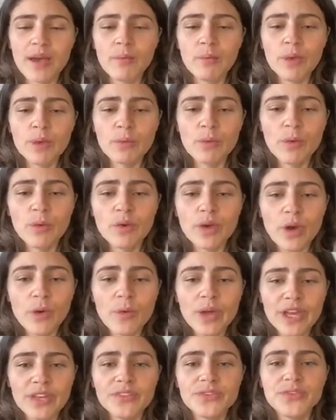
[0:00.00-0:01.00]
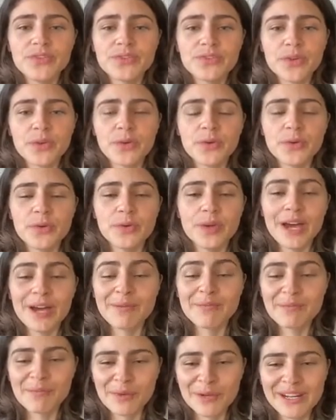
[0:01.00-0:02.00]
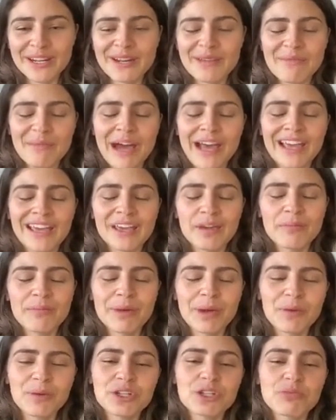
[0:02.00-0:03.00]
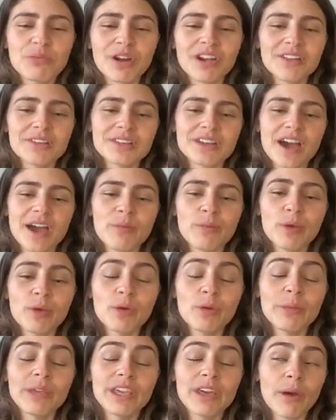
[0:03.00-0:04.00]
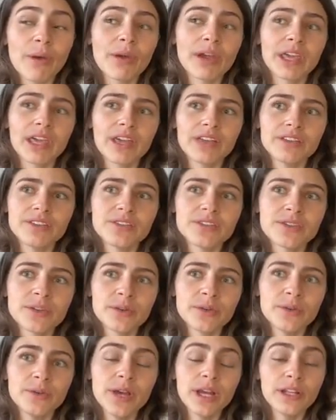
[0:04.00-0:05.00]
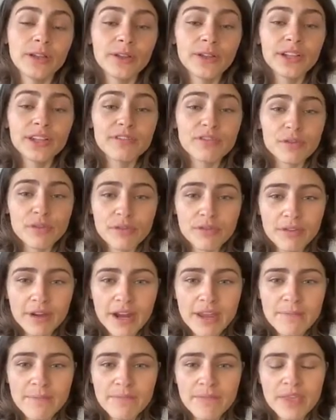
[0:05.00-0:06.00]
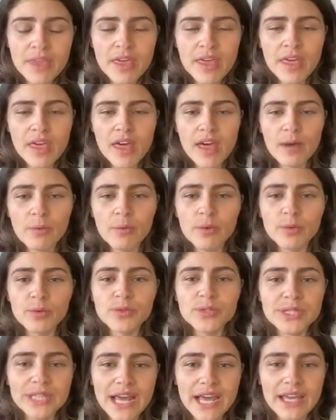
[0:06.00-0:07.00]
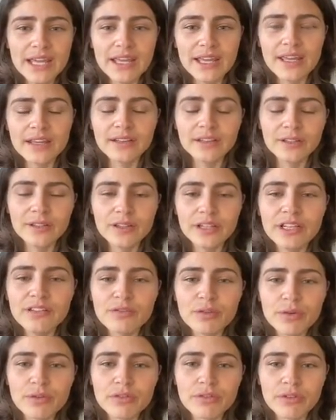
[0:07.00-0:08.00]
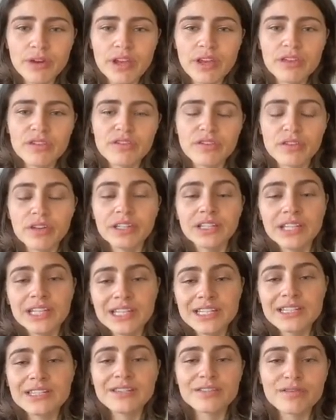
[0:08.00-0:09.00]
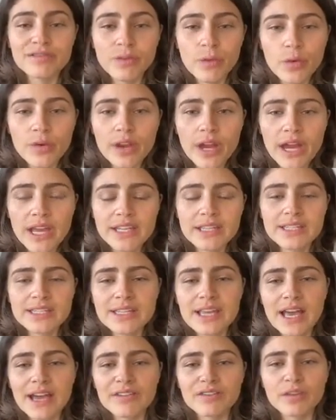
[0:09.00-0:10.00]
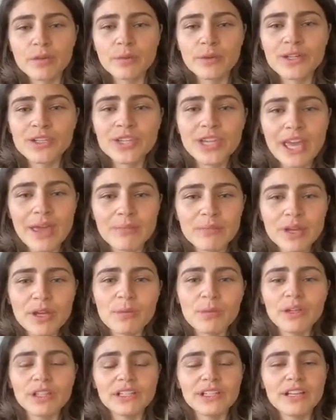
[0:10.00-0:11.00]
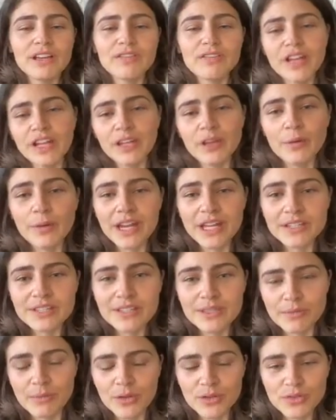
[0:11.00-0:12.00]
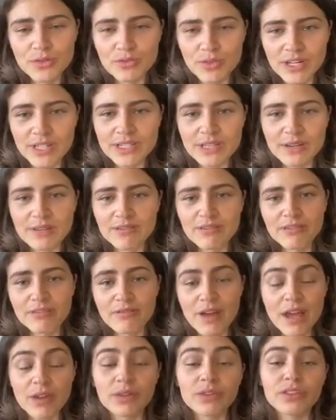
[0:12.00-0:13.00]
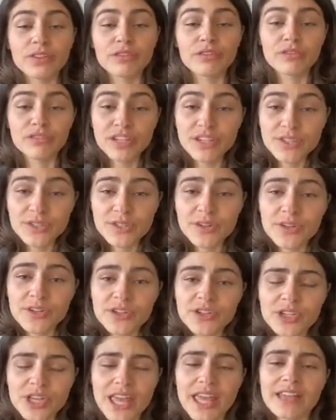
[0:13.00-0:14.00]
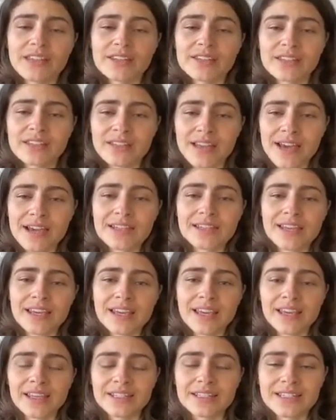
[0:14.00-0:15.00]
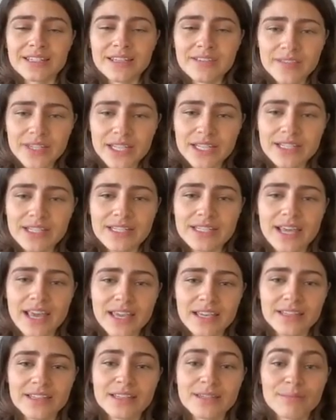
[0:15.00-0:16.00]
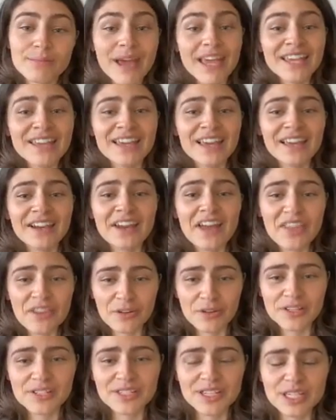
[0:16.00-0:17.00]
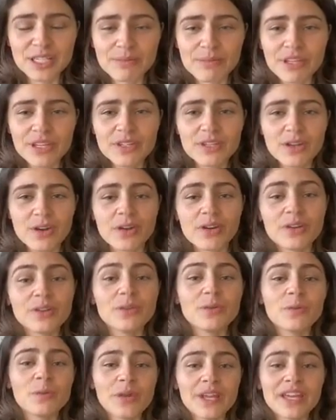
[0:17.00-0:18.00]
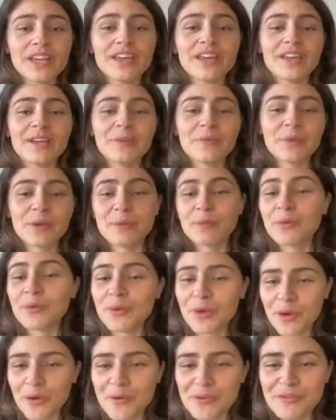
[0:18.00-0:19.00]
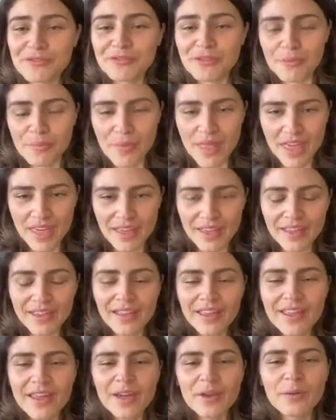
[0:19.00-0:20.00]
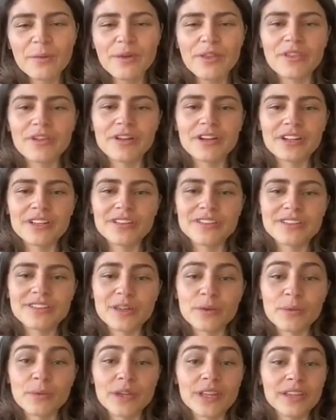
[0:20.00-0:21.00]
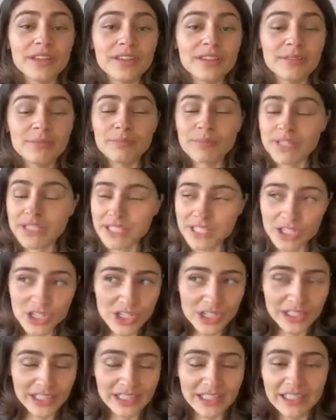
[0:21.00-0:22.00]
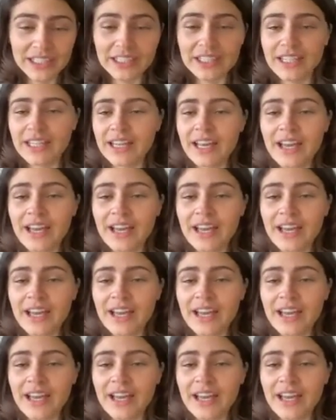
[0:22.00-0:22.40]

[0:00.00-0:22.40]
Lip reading: we will go into, Mōrena Mike, by which point in time we will be going into alert level 3. We will stay in alert level 3 for at least a fortnight, after which Cabinet will evaluate the most recent round of research and data and evidence and make another assessment on where we will go from there, whether it is that we potentially